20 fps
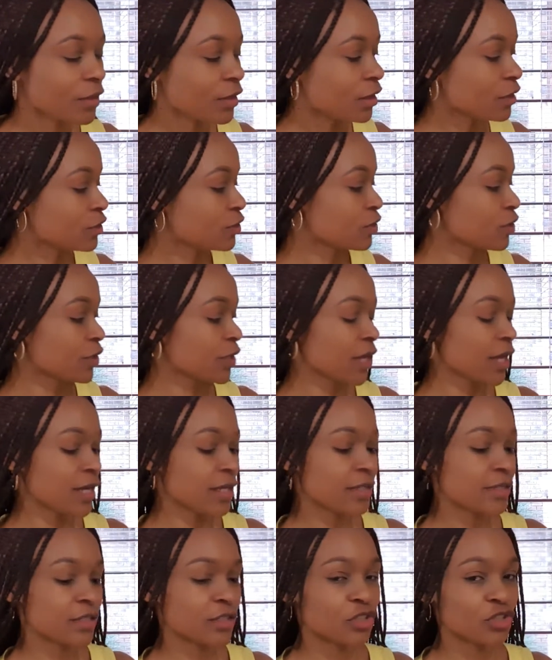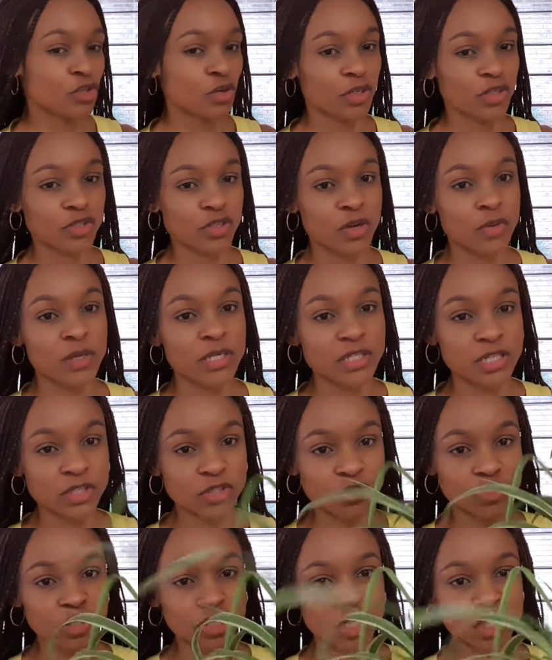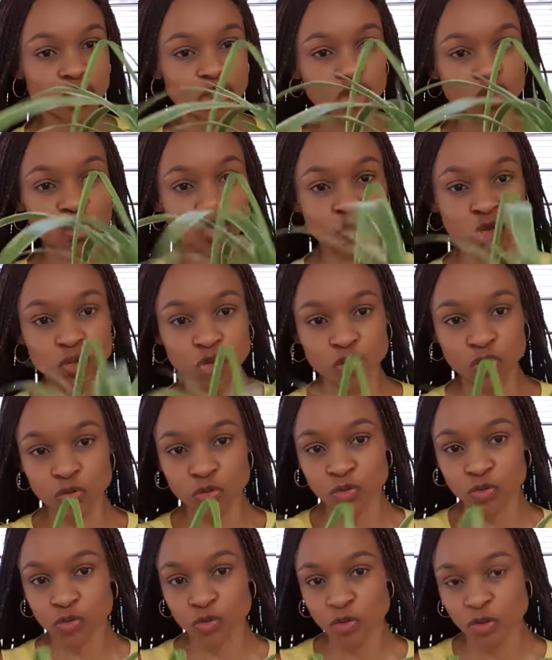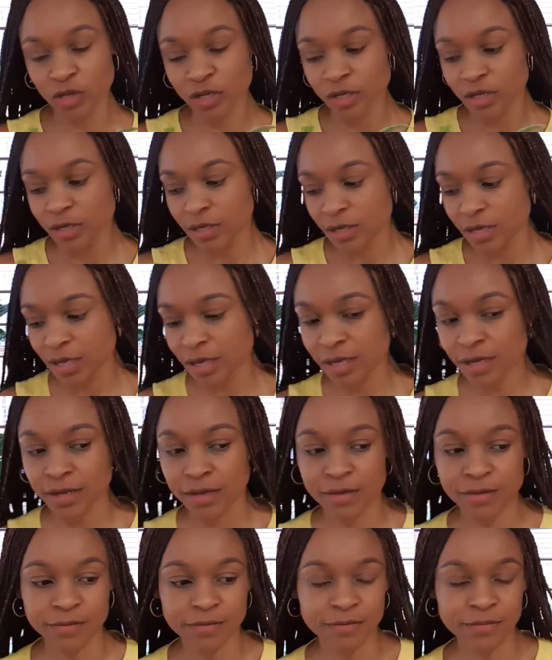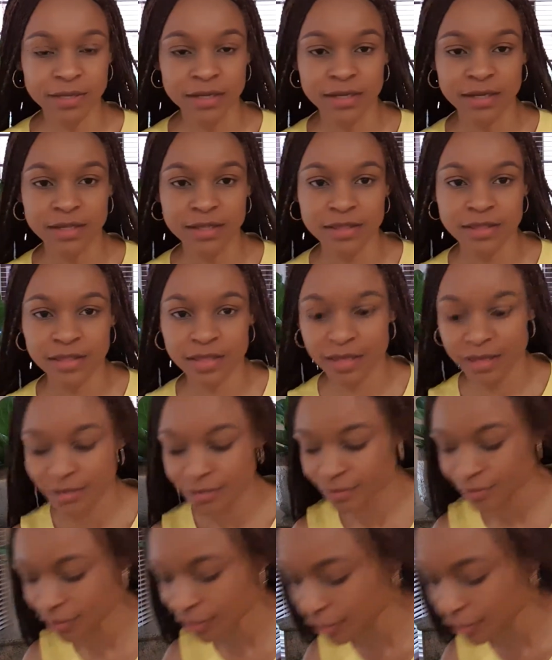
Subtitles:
So yeah, it's a joy. So I wanted to just show you that